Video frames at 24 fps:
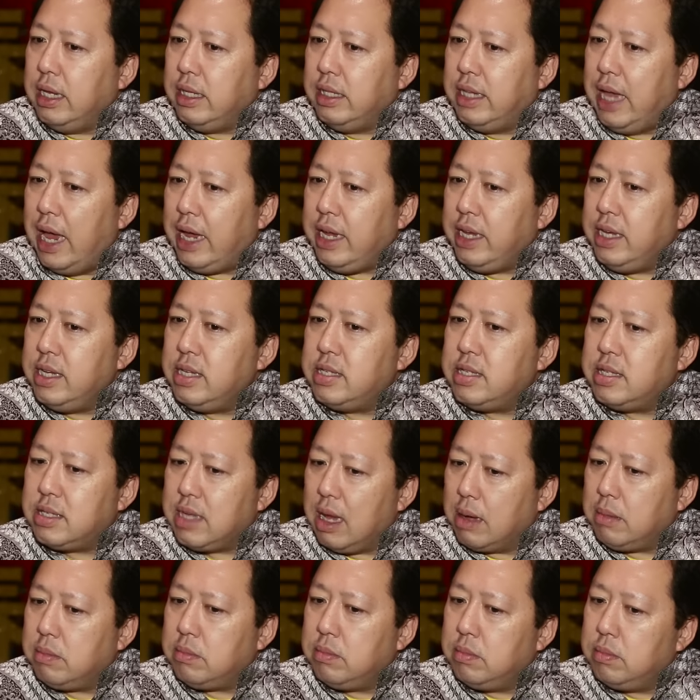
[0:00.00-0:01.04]
there is
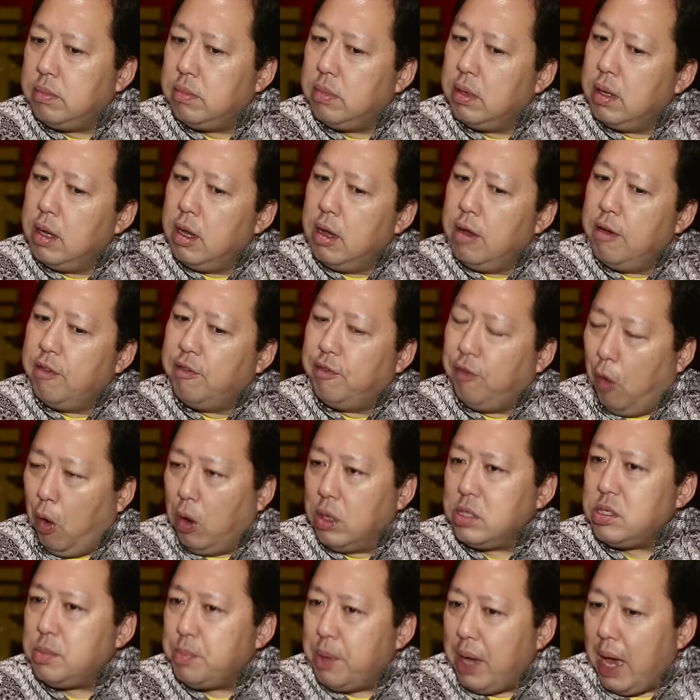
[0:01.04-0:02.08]
some
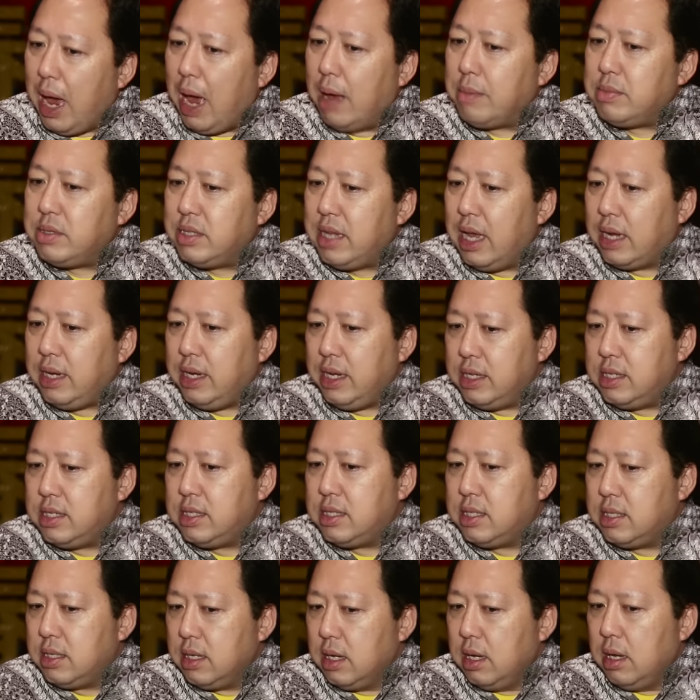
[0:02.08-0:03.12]
force perhaps that
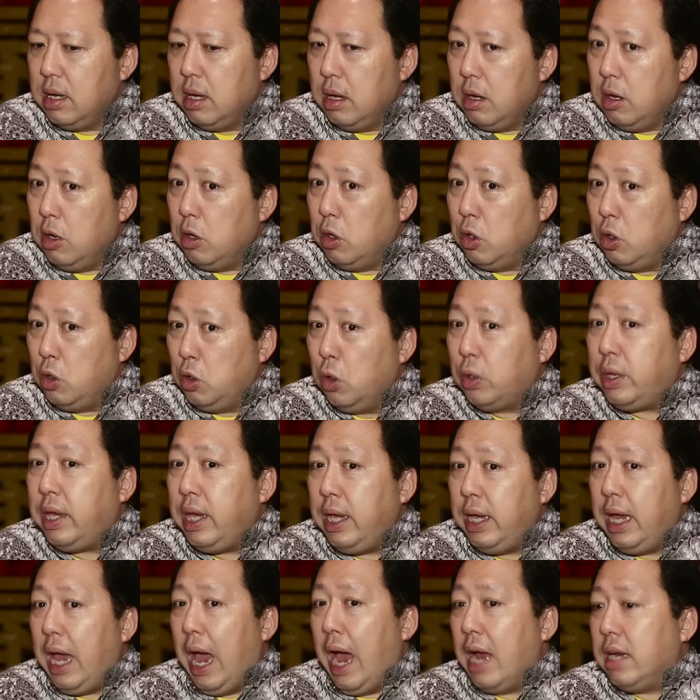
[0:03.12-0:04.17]
is
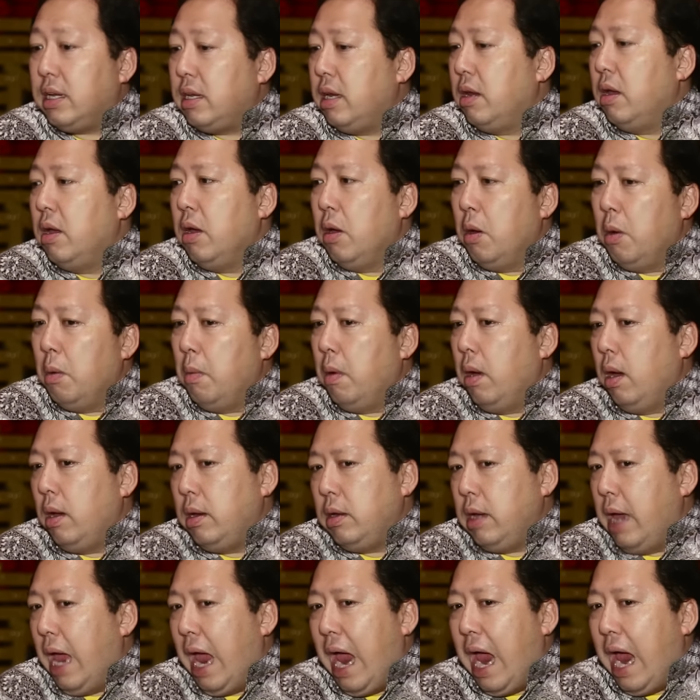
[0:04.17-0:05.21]
looking at
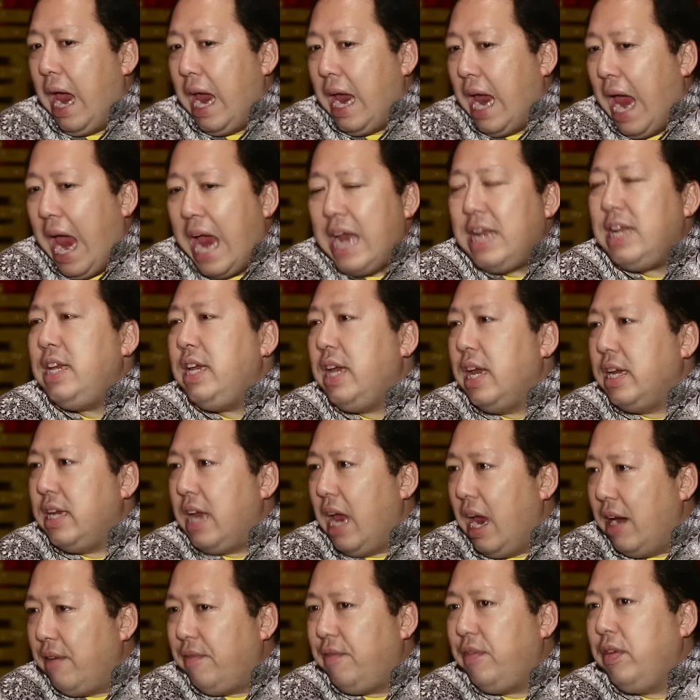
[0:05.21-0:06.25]
any and
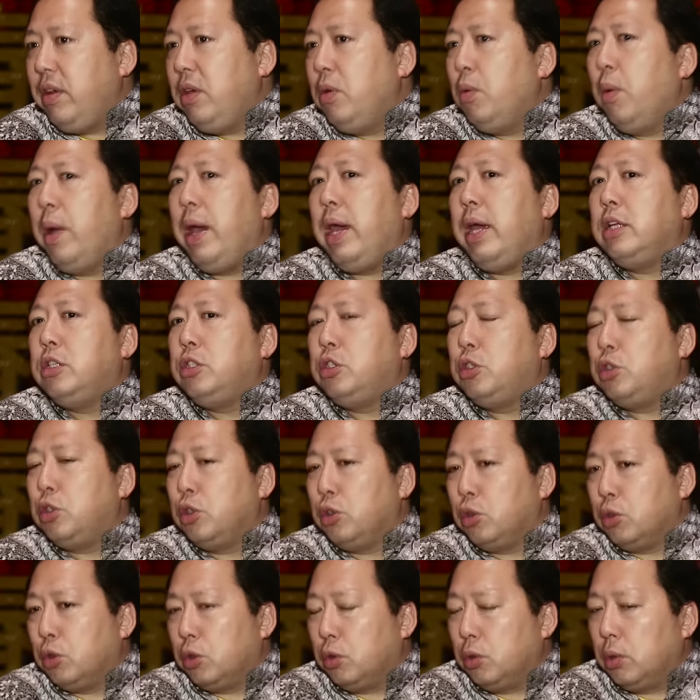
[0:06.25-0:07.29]
every way
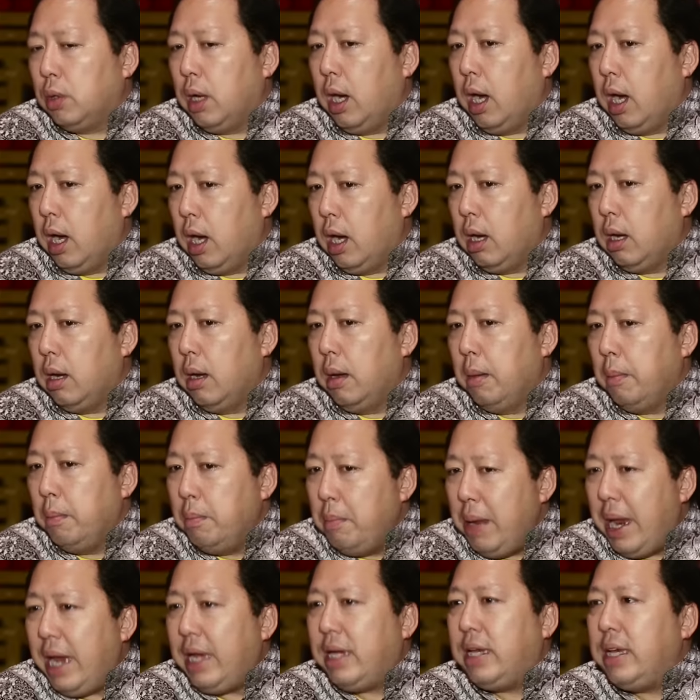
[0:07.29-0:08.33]
to
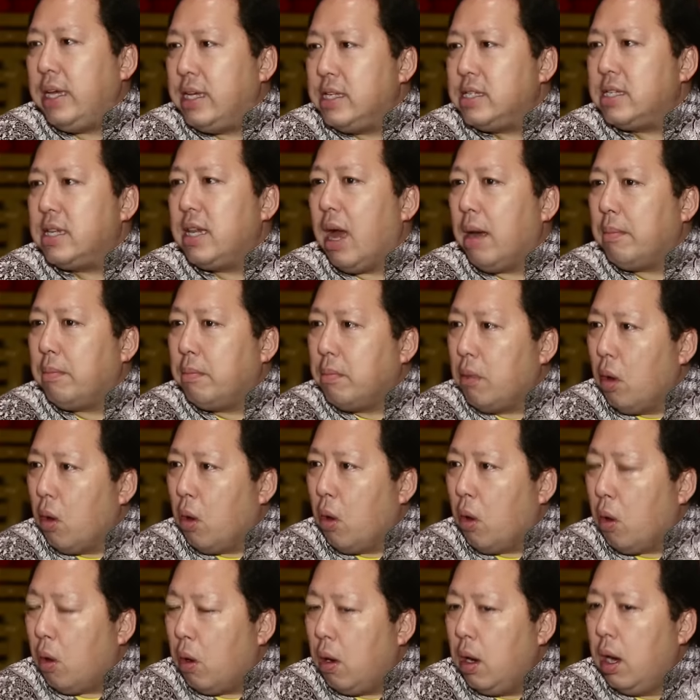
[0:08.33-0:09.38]
make Islam
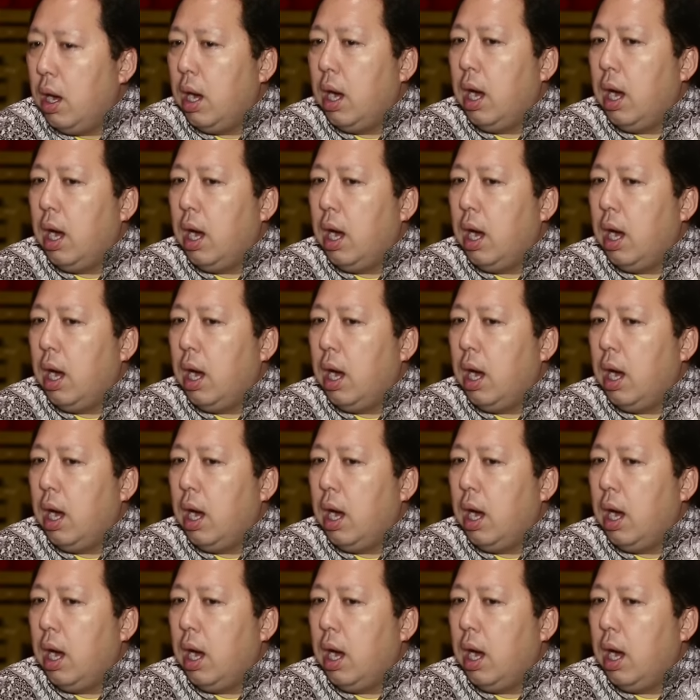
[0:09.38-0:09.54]
more